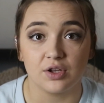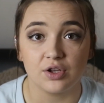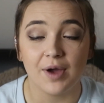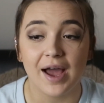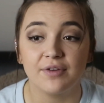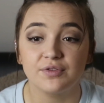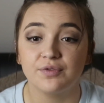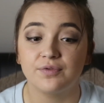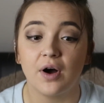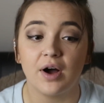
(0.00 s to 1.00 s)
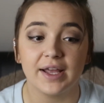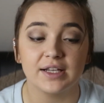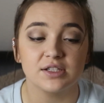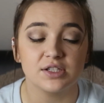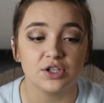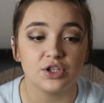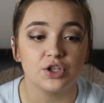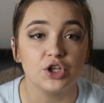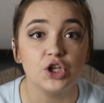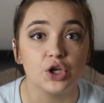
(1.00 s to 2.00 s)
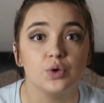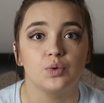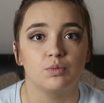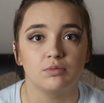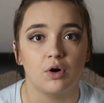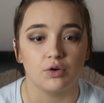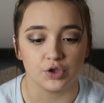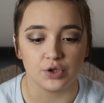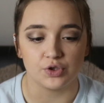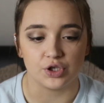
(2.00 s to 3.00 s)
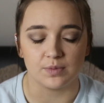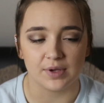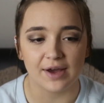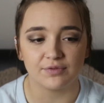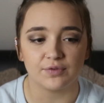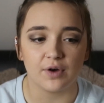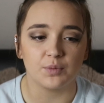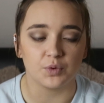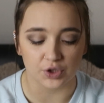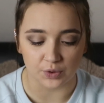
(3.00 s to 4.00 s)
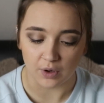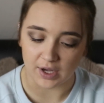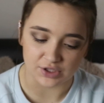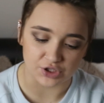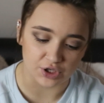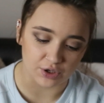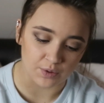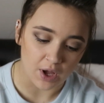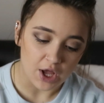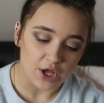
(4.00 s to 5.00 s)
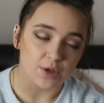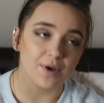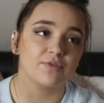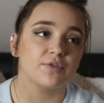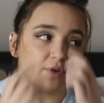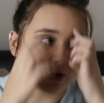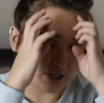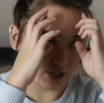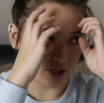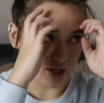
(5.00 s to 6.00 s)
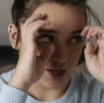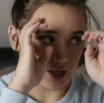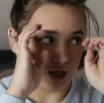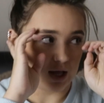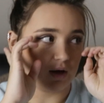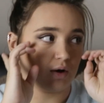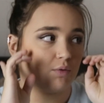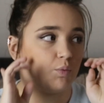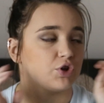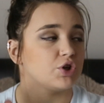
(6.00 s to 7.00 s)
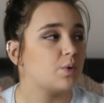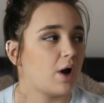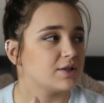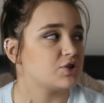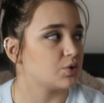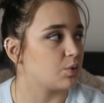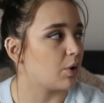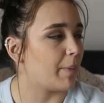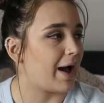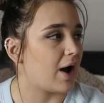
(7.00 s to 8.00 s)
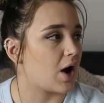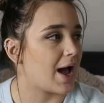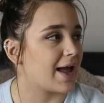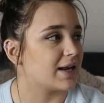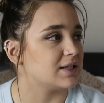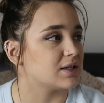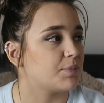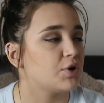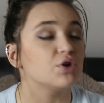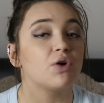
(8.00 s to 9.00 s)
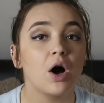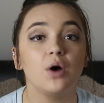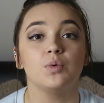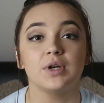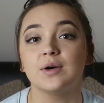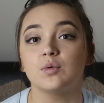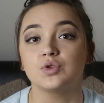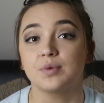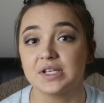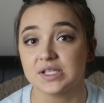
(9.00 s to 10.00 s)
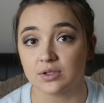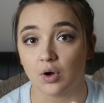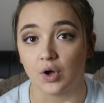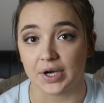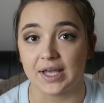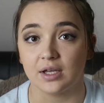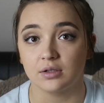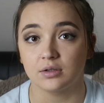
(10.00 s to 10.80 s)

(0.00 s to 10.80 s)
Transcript: You have to find you on YouTube. You have to find what you like to do. You have to find what you like to talk about and put your own little twist on it.